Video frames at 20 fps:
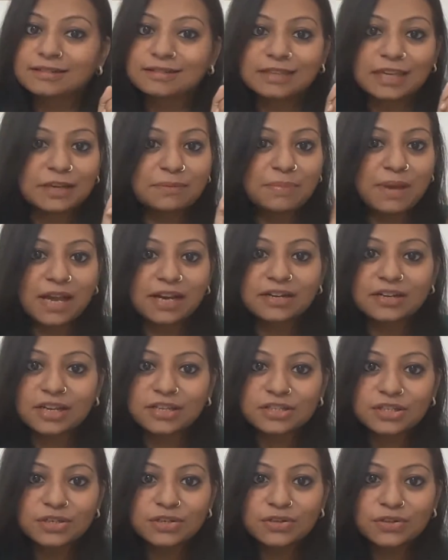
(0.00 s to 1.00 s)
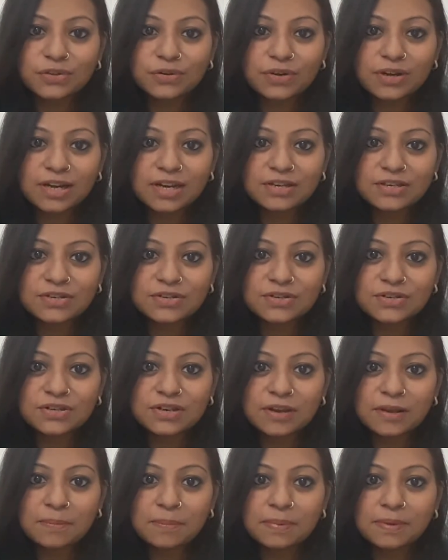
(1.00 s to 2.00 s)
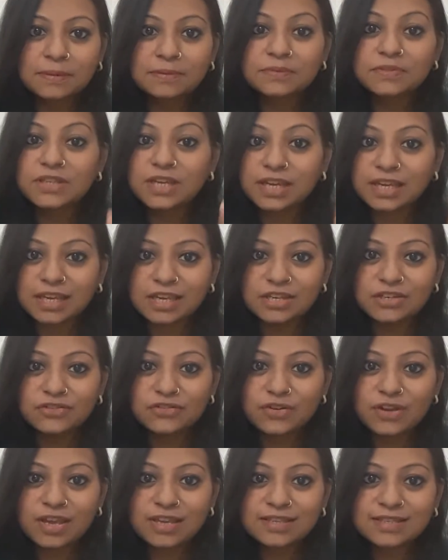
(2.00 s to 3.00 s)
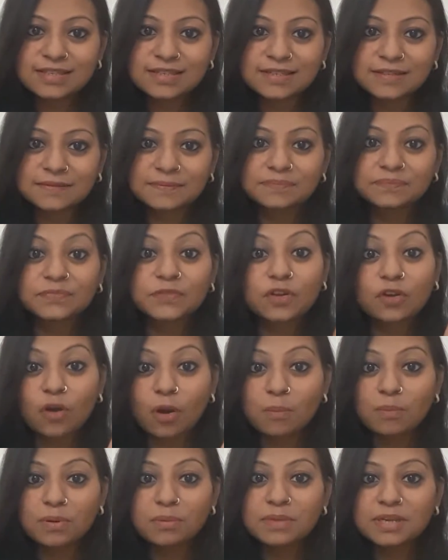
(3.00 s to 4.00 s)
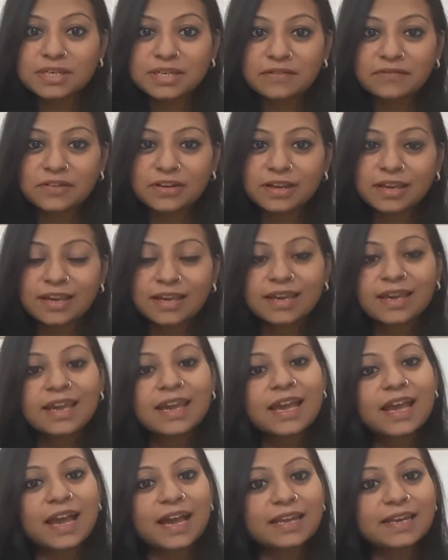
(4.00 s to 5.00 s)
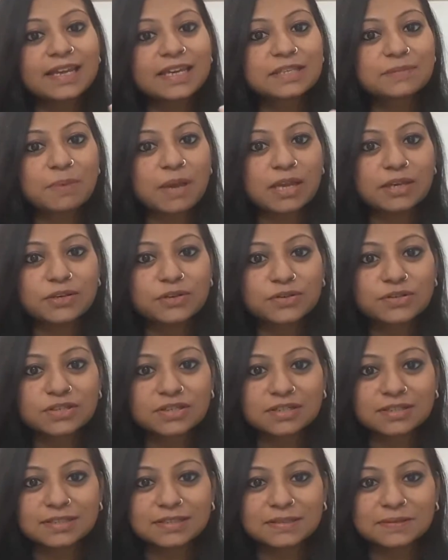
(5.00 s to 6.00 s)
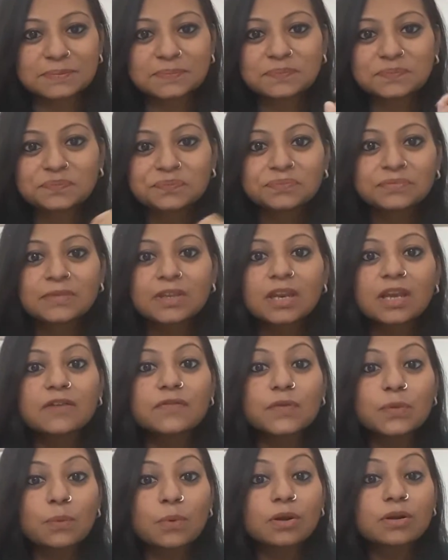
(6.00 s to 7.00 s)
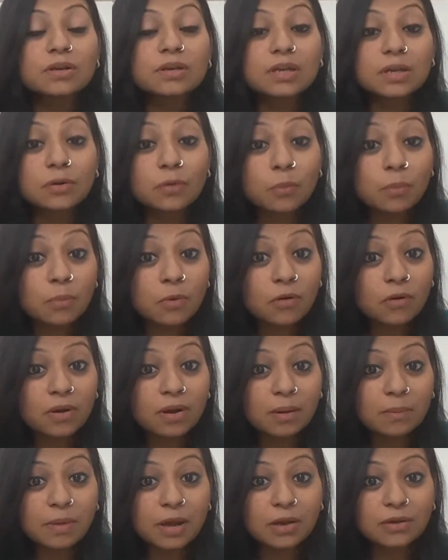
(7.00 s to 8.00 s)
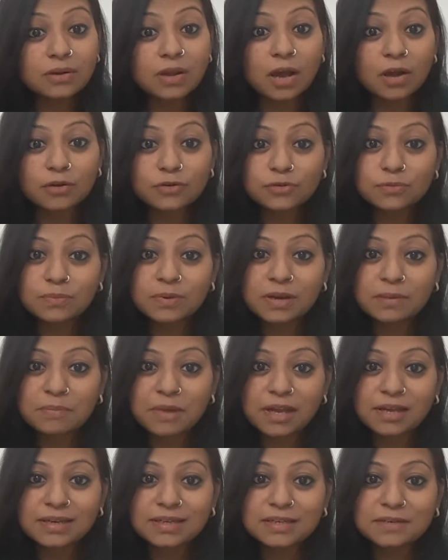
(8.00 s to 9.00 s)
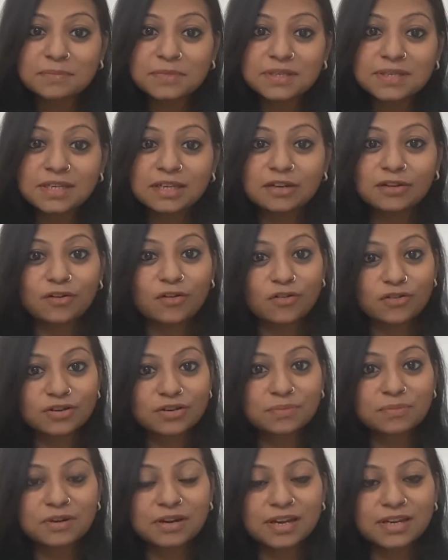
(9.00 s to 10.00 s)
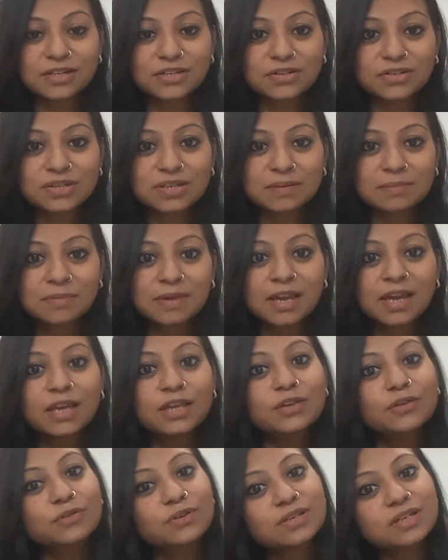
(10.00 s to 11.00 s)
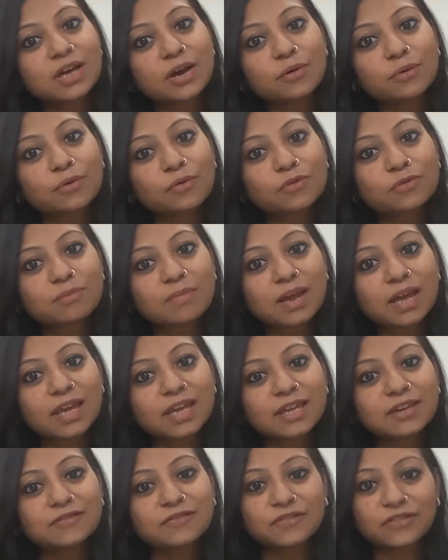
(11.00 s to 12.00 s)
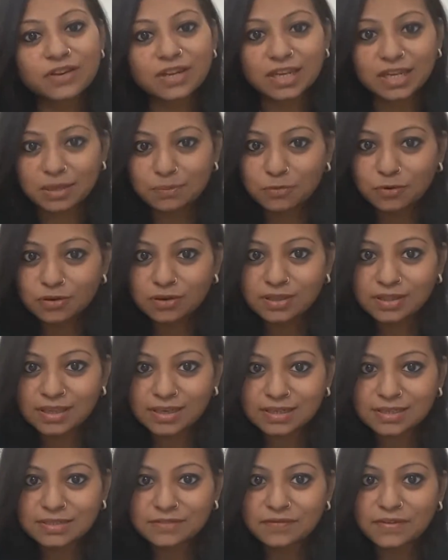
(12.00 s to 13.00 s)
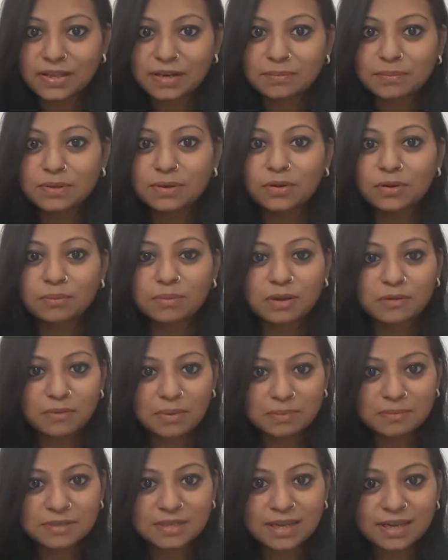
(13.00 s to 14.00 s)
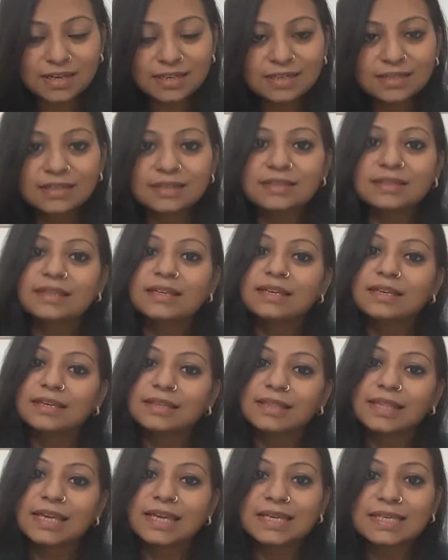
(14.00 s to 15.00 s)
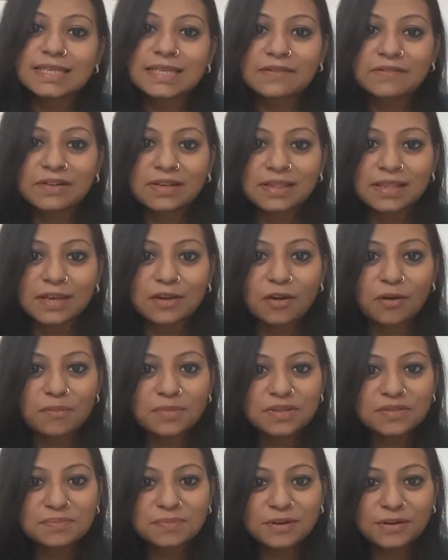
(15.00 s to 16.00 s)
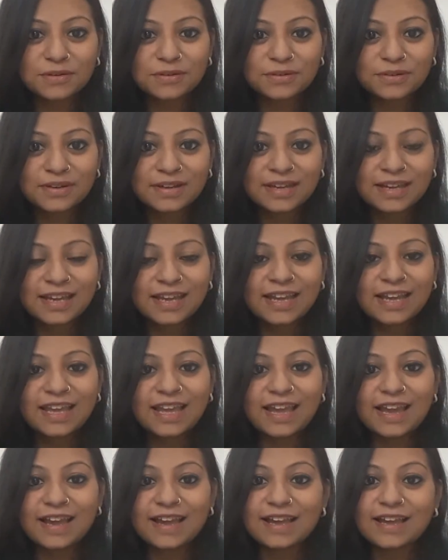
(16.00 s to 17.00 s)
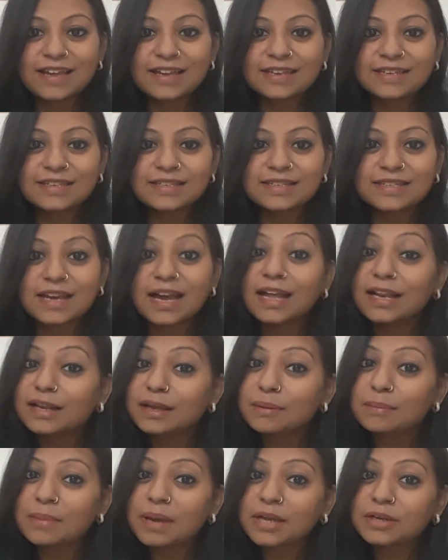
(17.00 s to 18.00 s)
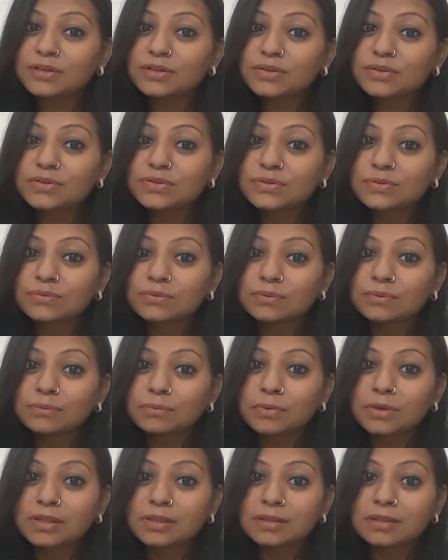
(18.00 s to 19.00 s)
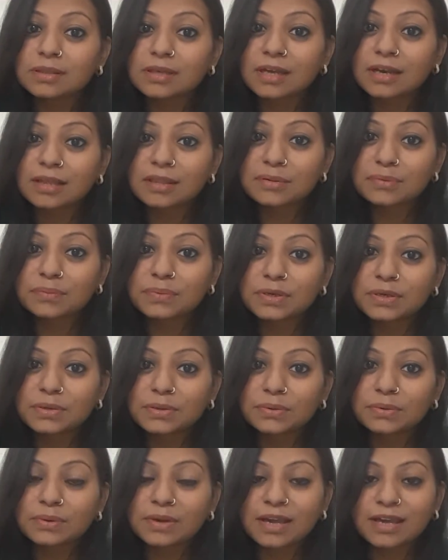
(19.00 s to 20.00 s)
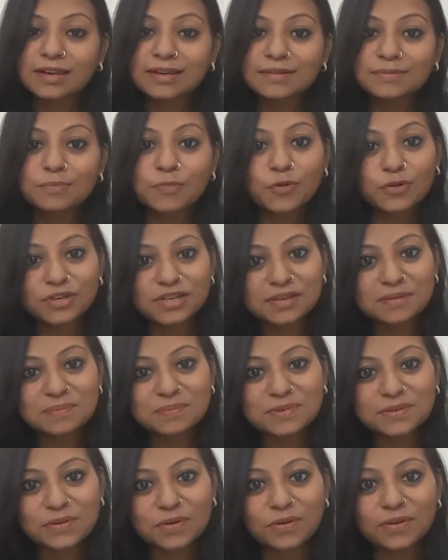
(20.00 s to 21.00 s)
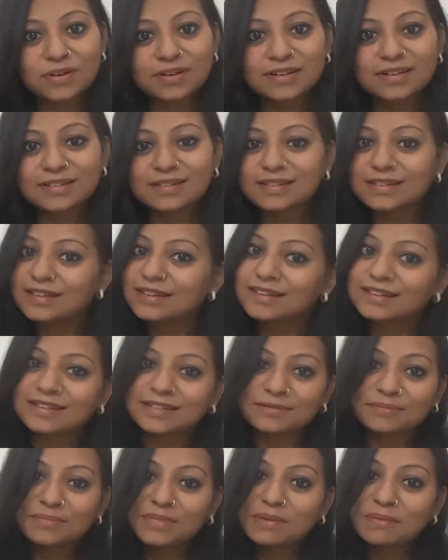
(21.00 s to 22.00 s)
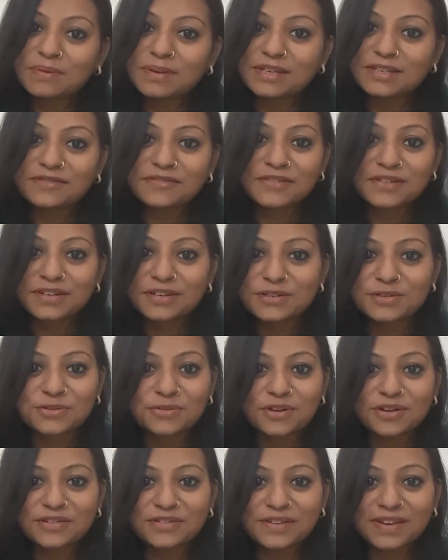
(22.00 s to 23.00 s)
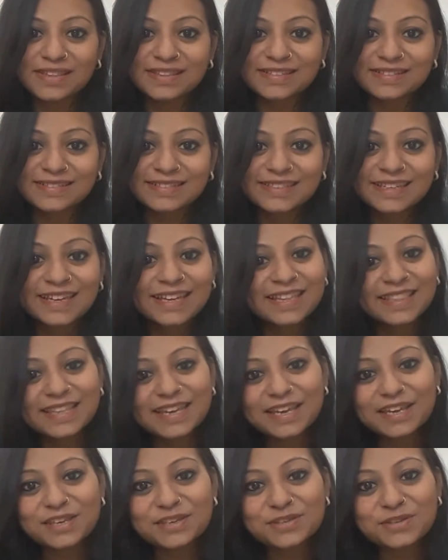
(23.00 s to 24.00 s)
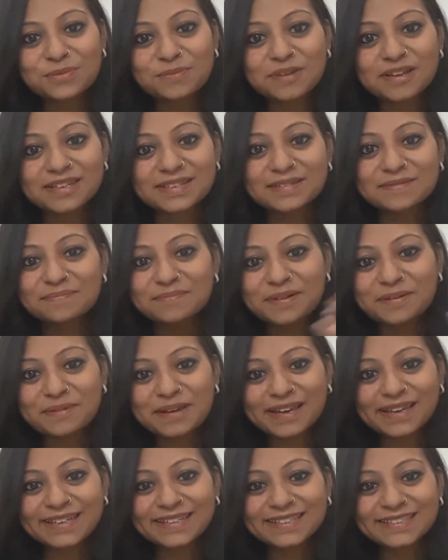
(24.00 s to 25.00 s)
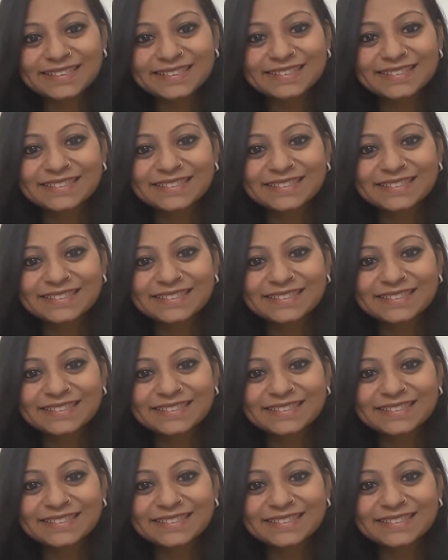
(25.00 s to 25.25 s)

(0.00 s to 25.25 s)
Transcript: get back touch into your relationship, take interest, compliment every day, and expand your circle. If you want to know more about how to bring back intimacy in a long-term relationship, you can download my free ebook that is available on my website. The link is given in the comments below. And I'll come back to you soon with another video and more tips on maybe a different issue altogether. Thank you so much. Bye bye.